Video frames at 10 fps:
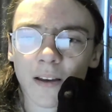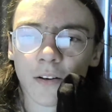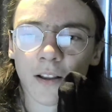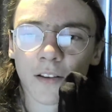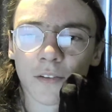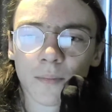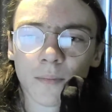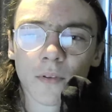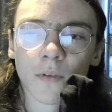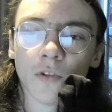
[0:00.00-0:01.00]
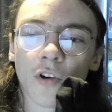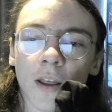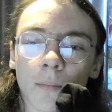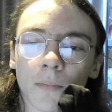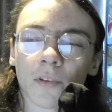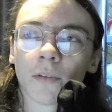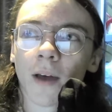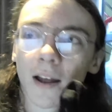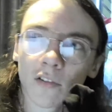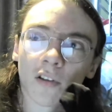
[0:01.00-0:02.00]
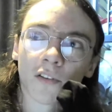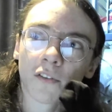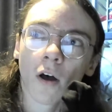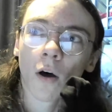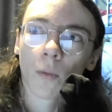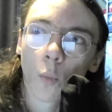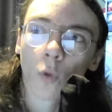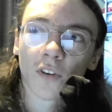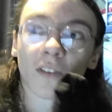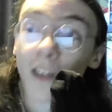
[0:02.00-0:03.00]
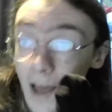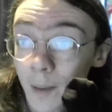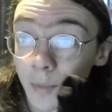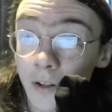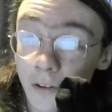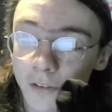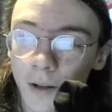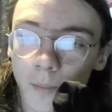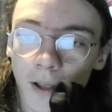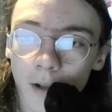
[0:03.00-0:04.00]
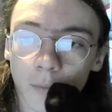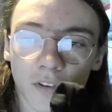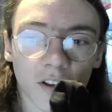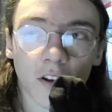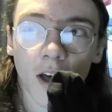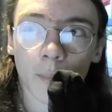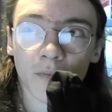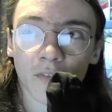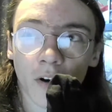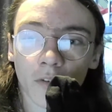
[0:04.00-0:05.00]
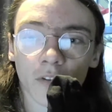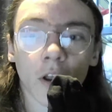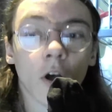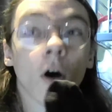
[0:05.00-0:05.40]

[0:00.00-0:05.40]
unless dreams actually start wanting to happen inside my head, which they don't happen very often.